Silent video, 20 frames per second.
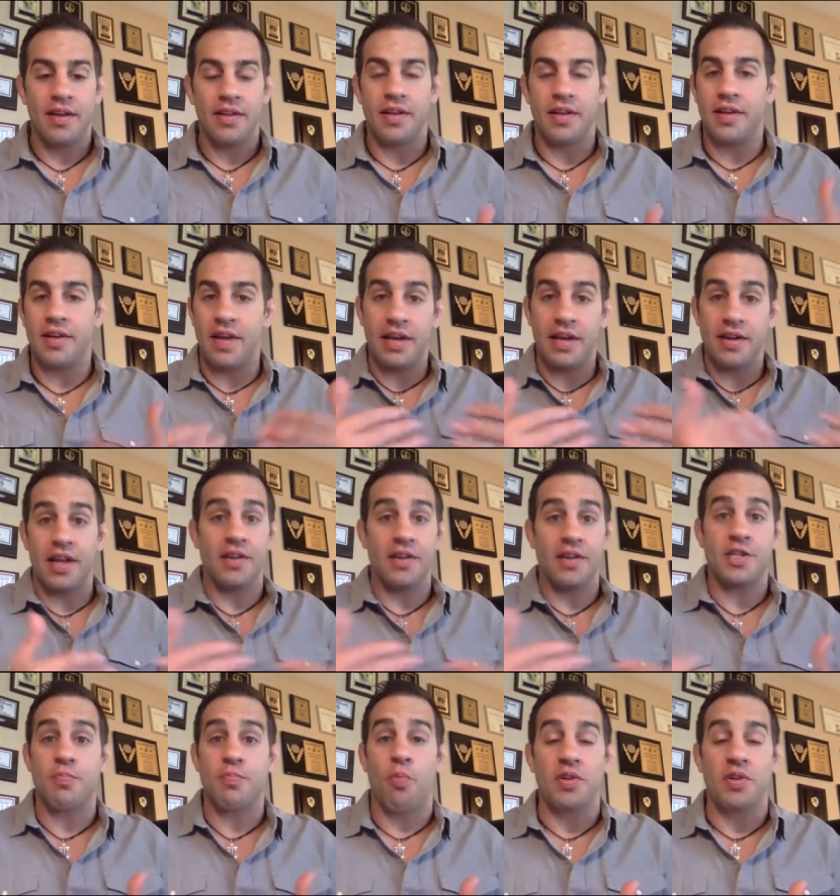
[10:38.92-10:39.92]
in a
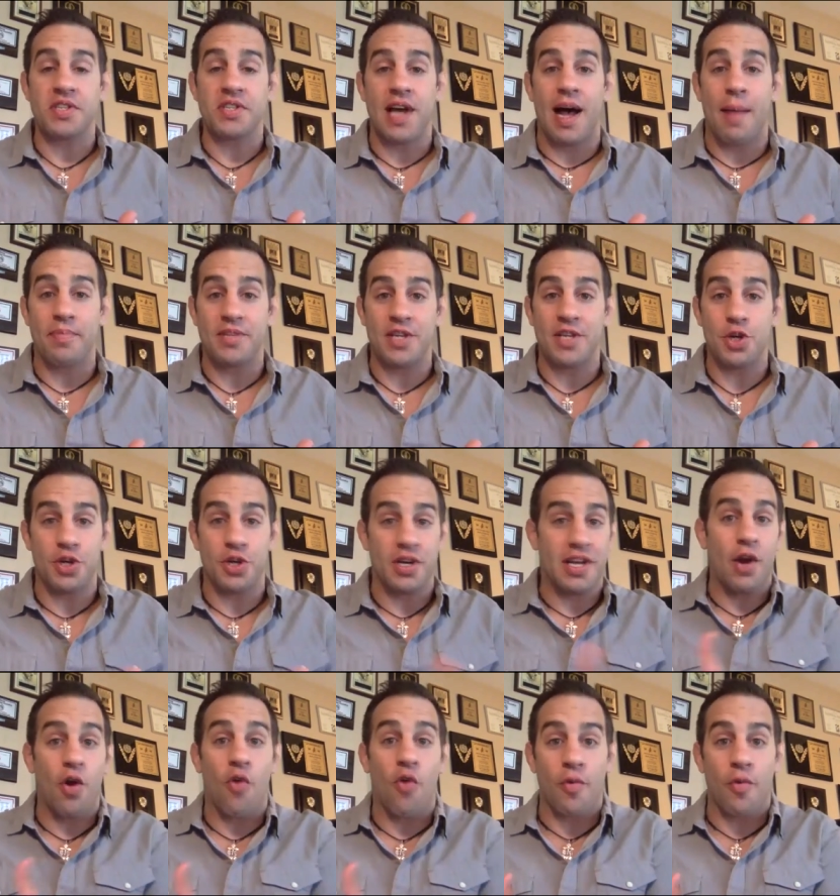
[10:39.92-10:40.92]
sports competition to
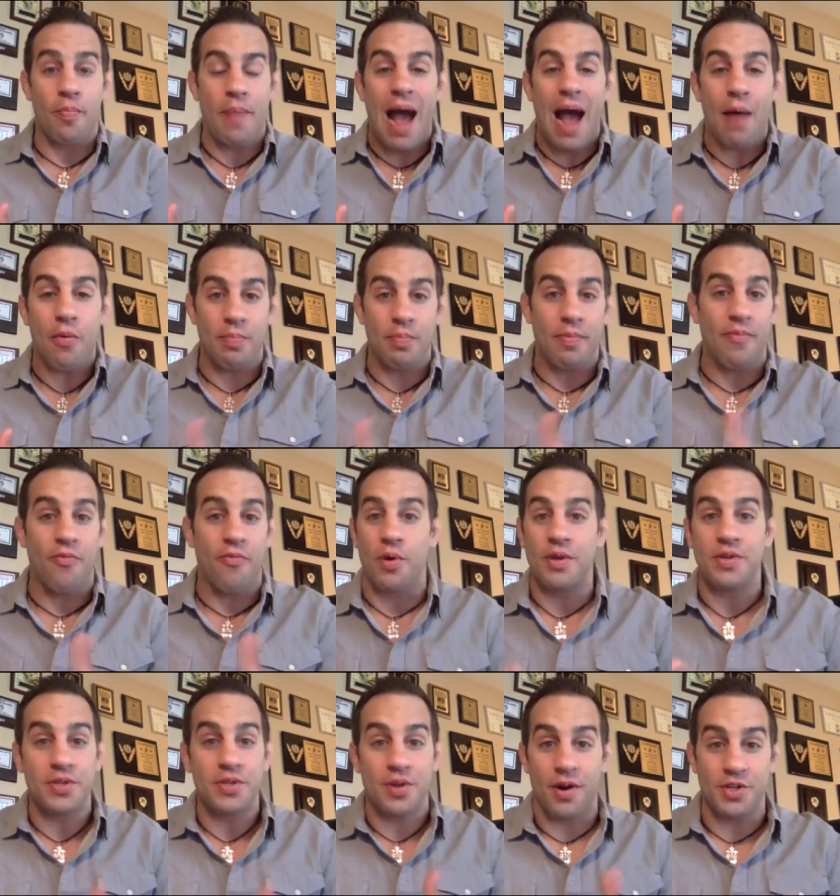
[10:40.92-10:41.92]
get overpowered before
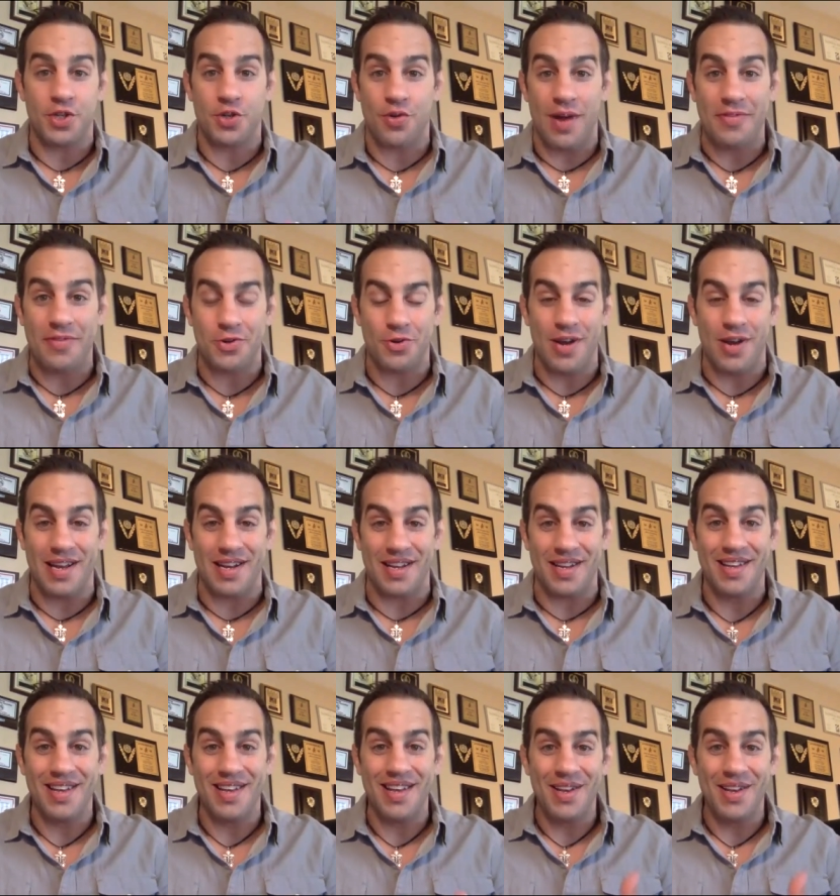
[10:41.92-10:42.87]
you start strength training.